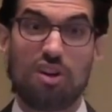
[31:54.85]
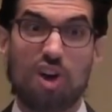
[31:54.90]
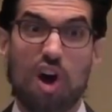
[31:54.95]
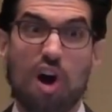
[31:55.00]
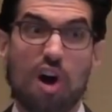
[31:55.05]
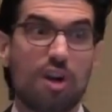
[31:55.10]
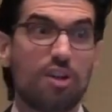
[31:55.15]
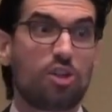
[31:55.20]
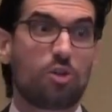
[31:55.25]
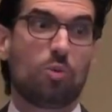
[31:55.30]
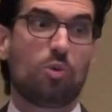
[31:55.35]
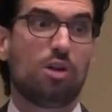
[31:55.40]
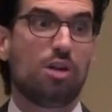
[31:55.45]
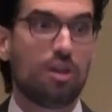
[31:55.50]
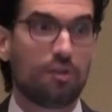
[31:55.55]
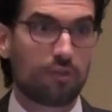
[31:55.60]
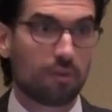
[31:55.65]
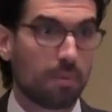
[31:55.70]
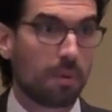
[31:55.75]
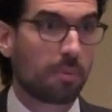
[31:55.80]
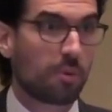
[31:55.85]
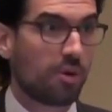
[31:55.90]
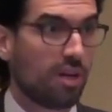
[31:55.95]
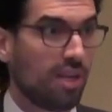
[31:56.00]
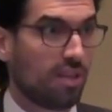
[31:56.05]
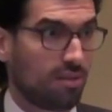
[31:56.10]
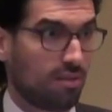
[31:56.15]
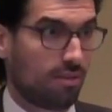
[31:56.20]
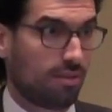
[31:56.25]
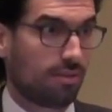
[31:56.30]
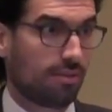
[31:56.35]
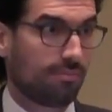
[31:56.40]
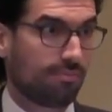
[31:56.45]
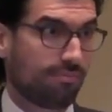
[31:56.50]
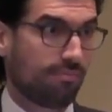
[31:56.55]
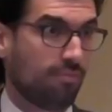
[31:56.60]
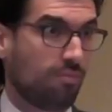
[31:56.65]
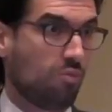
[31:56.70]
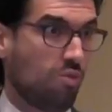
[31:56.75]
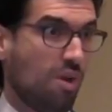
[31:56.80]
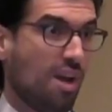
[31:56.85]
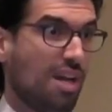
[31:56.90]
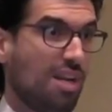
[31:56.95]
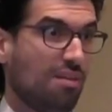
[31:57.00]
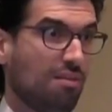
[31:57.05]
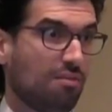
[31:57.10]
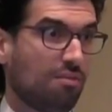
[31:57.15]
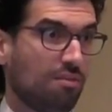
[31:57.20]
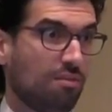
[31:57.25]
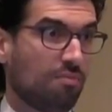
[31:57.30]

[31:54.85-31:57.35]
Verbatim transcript: harsh word from a priest, right?